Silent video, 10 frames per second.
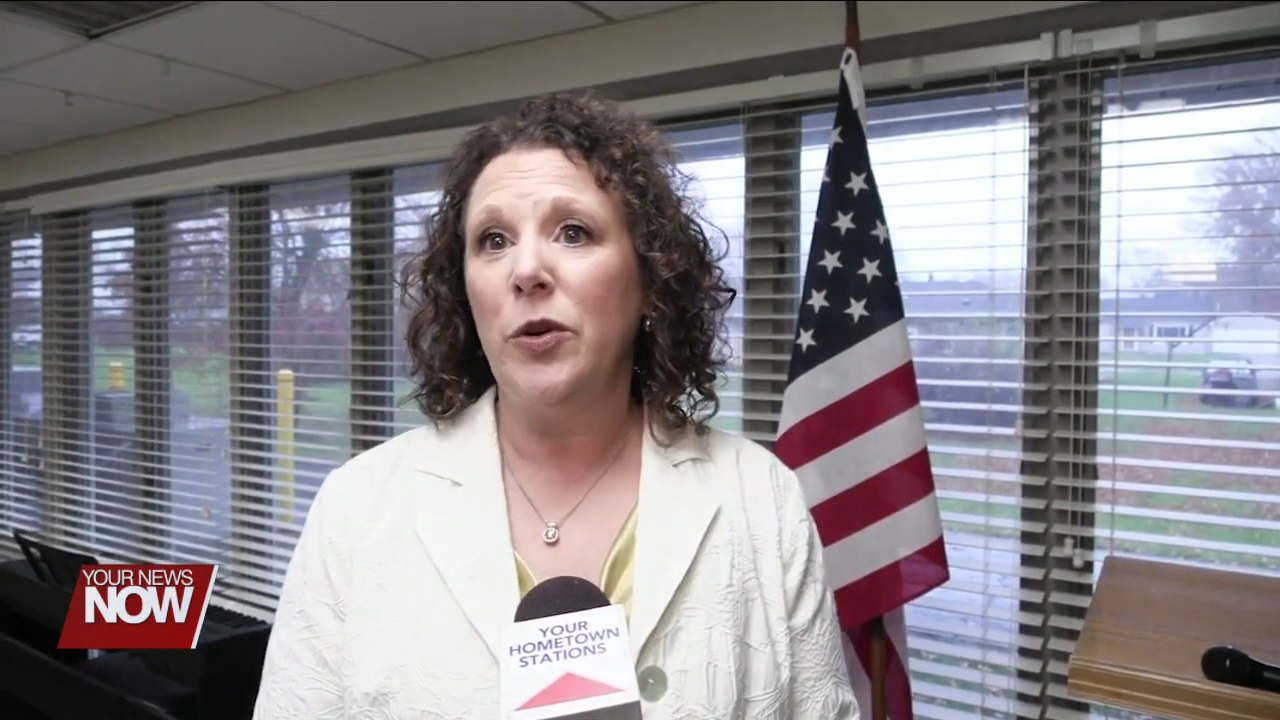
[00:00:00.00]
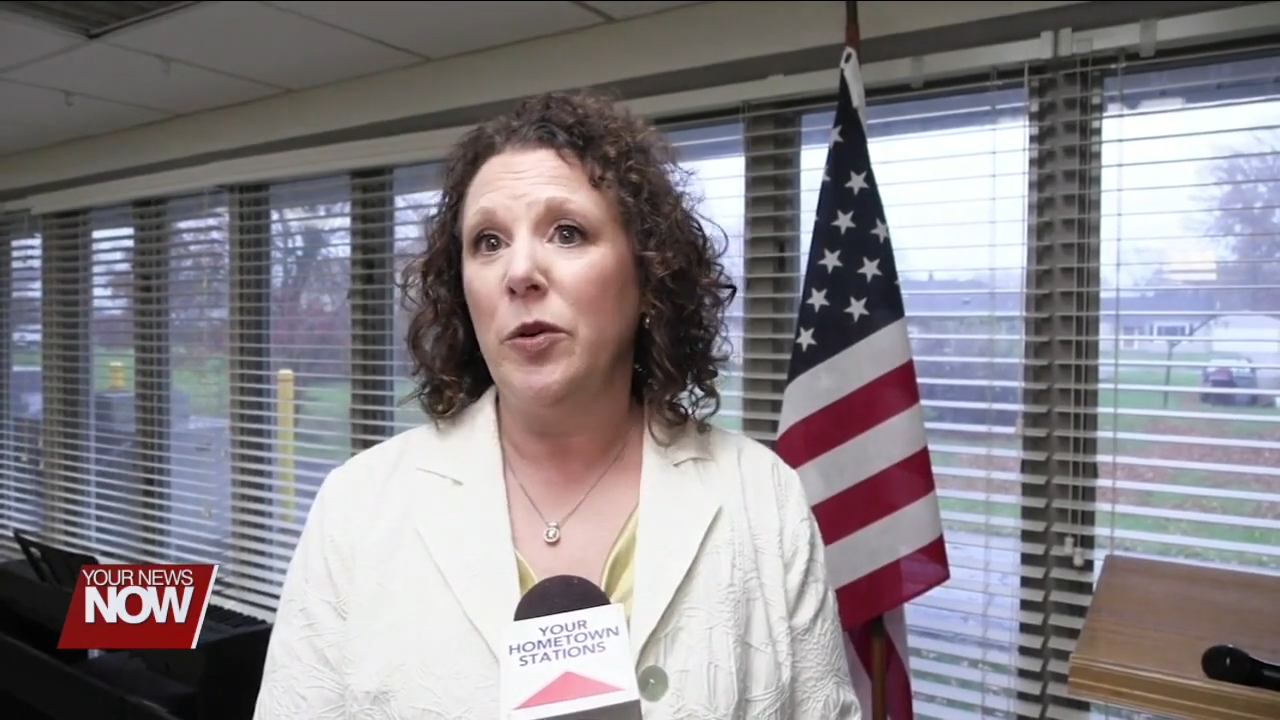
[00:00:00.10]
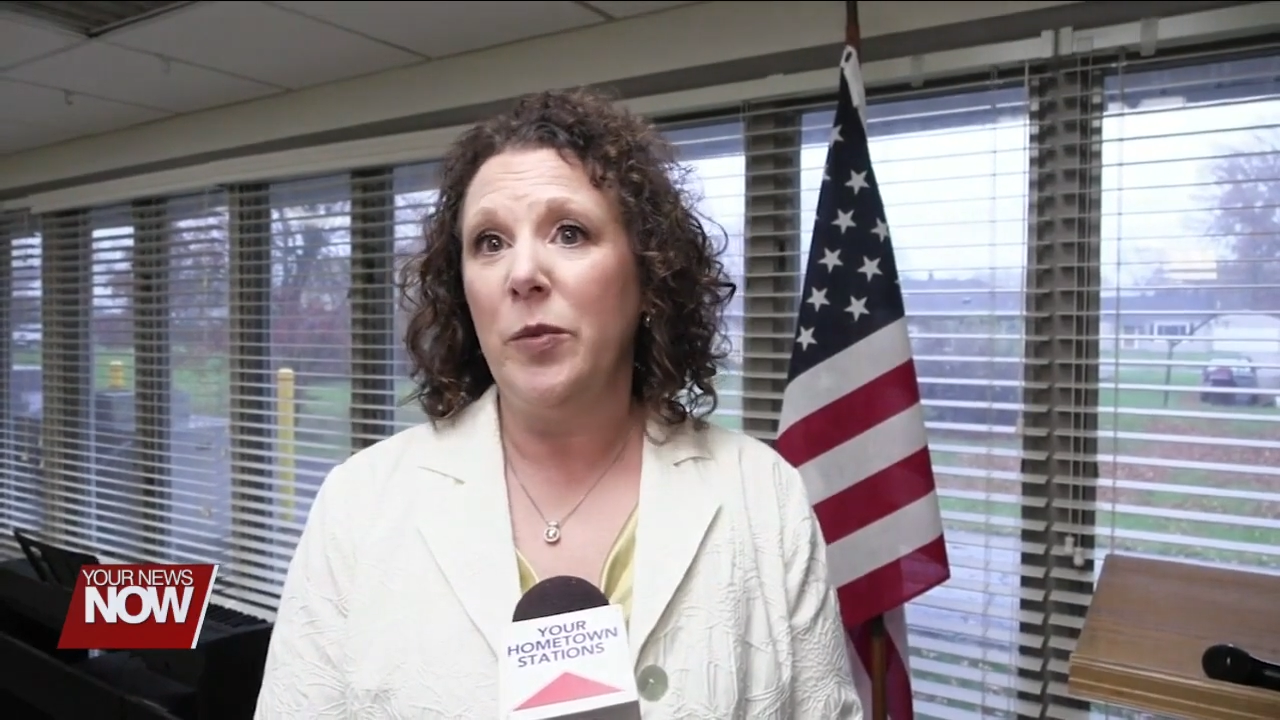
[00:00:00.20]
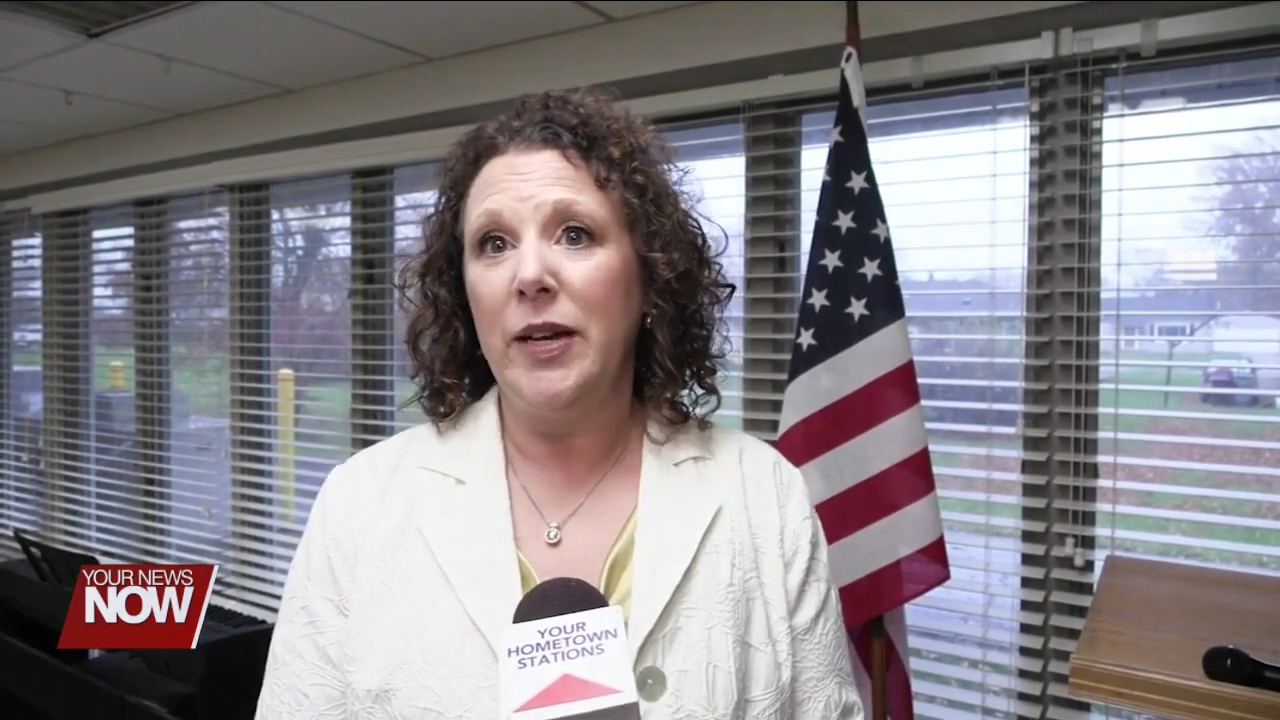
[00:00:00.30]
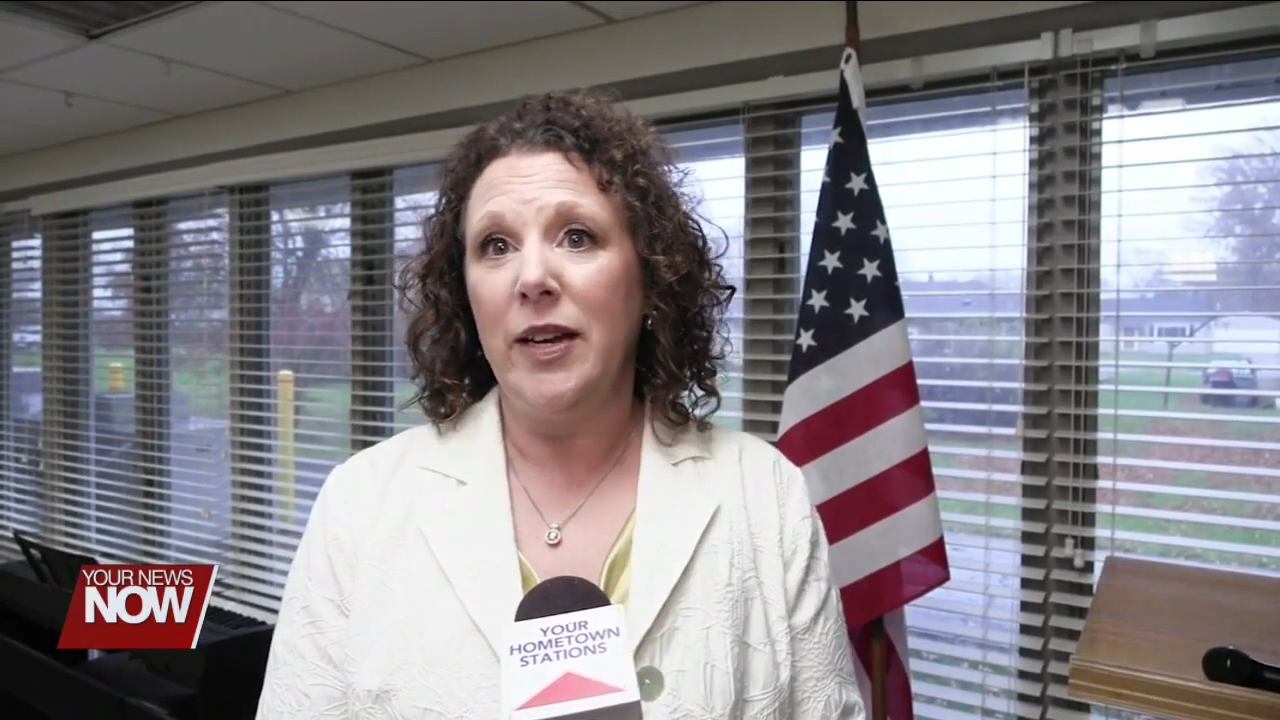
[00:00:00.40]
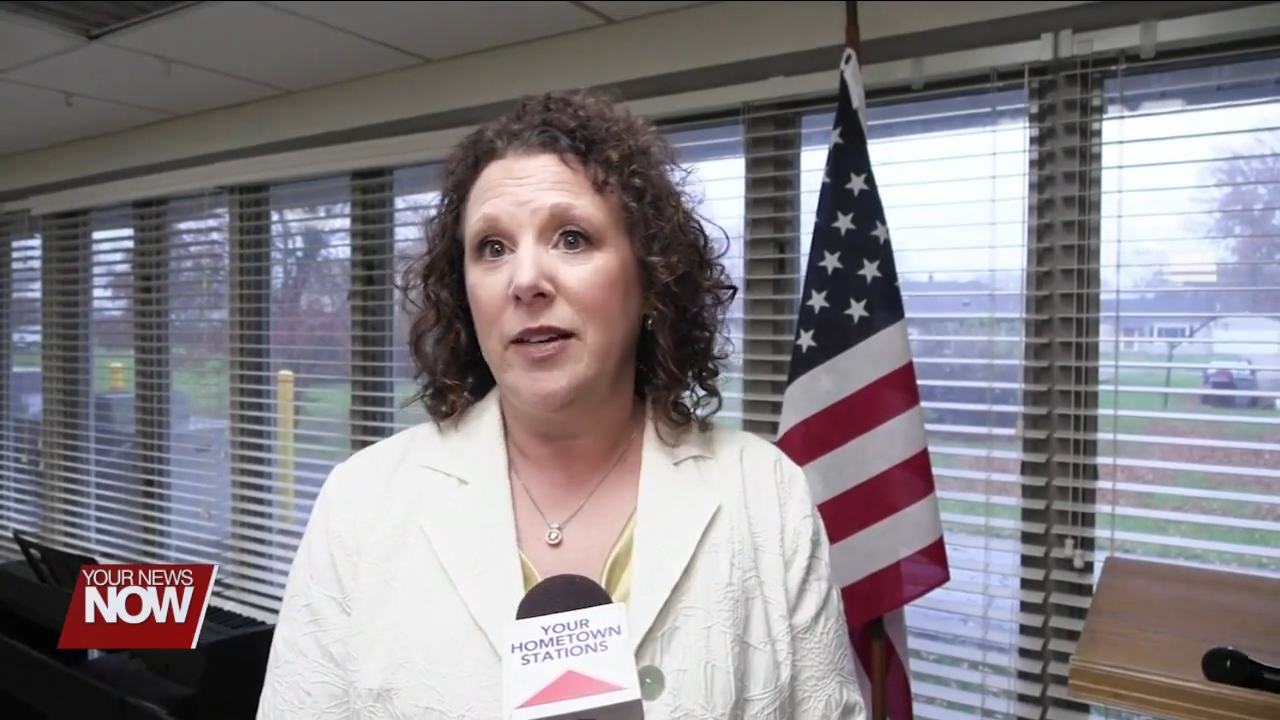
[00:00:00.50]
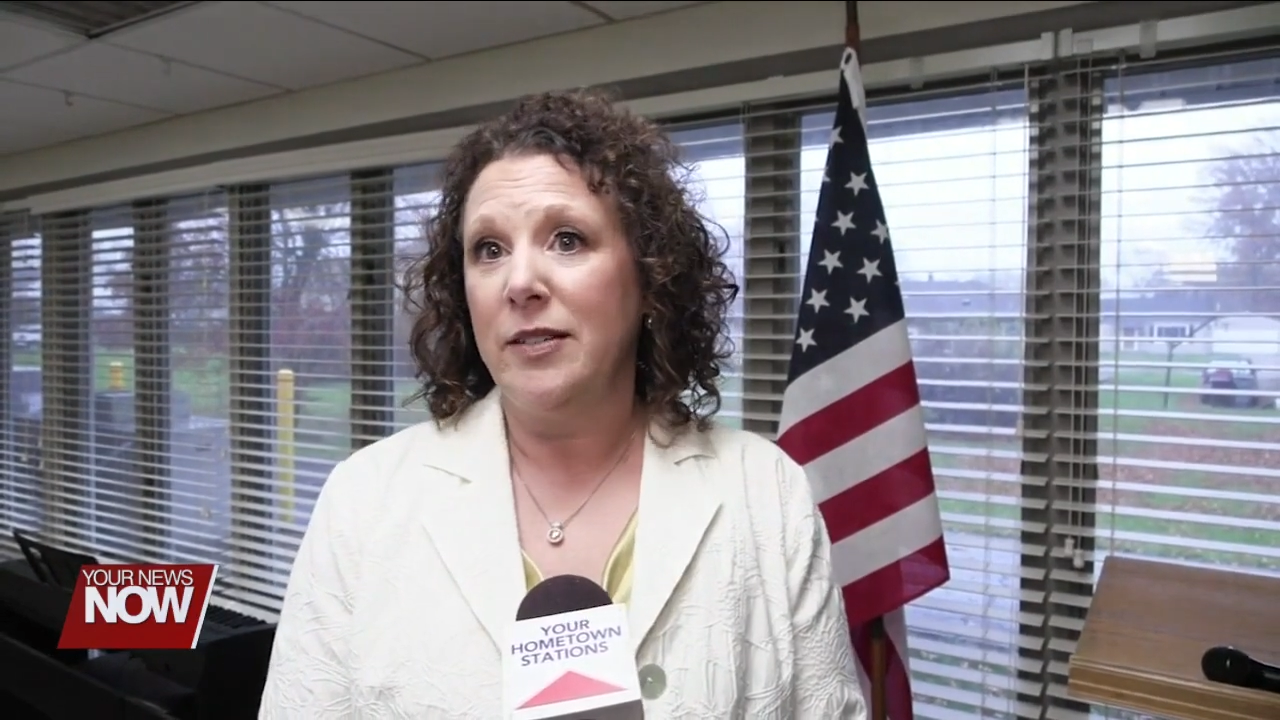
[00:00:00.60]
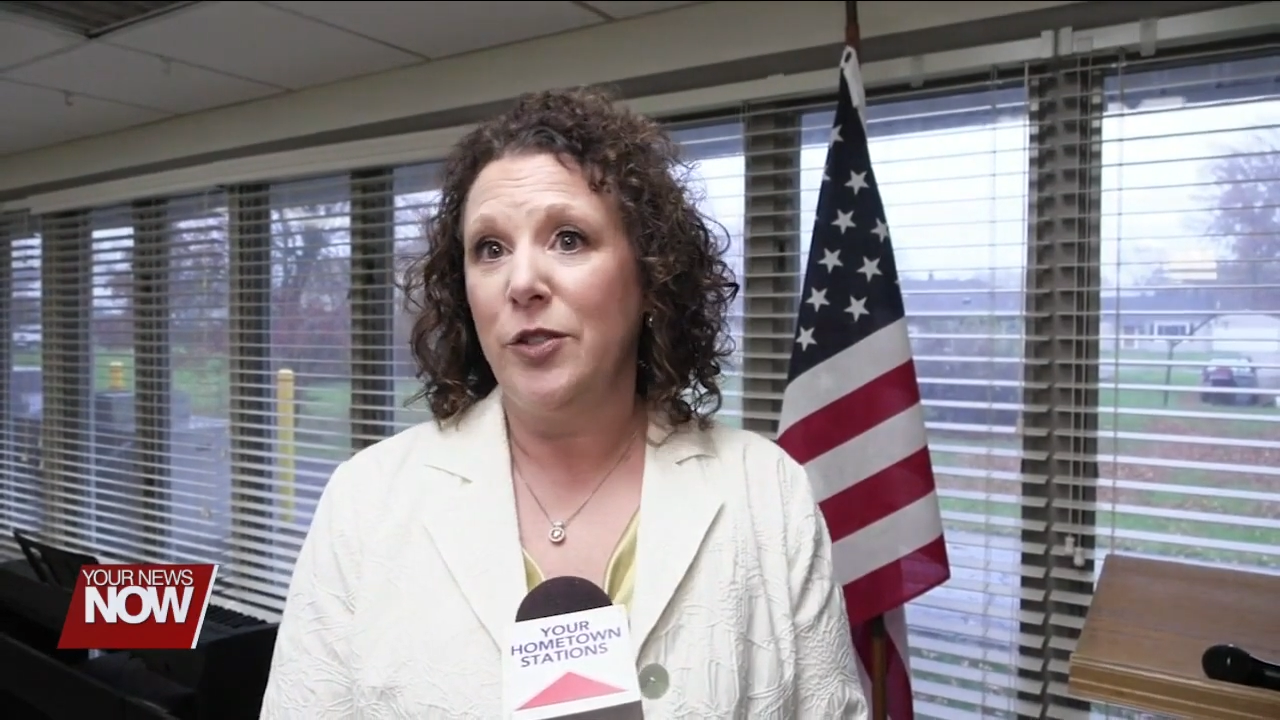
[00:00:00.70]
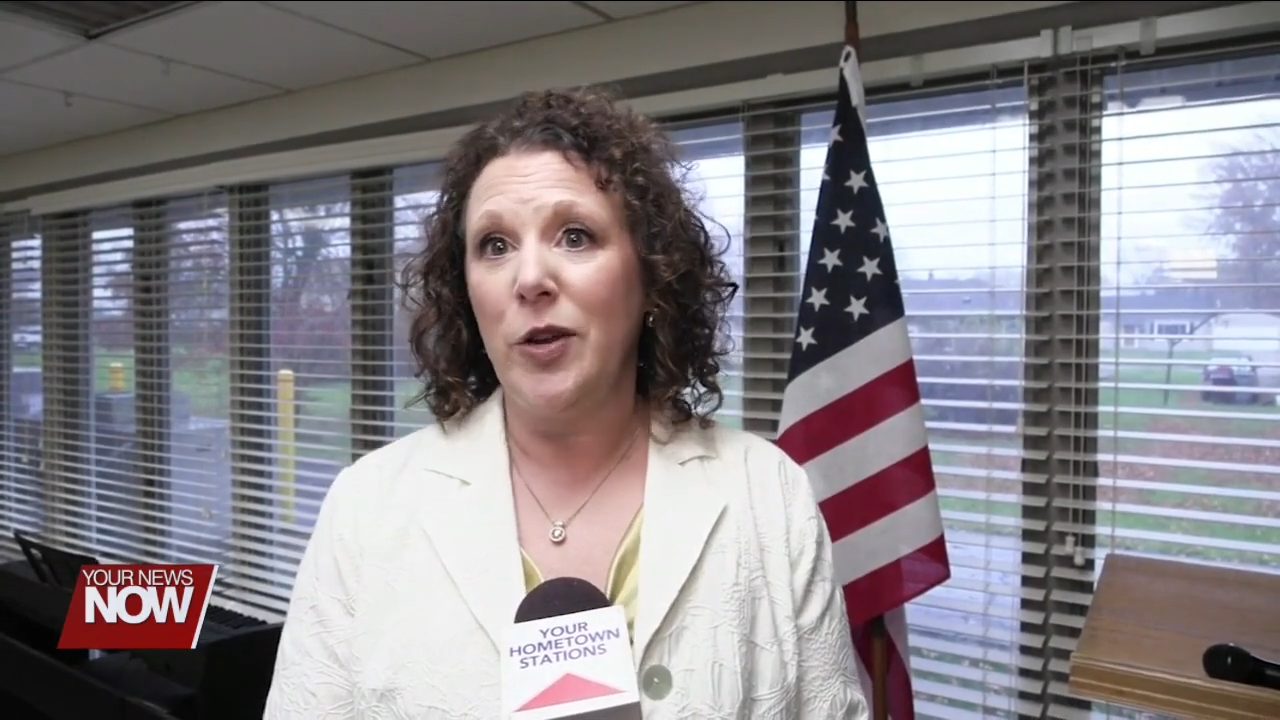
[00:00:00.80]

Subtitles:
or are we going to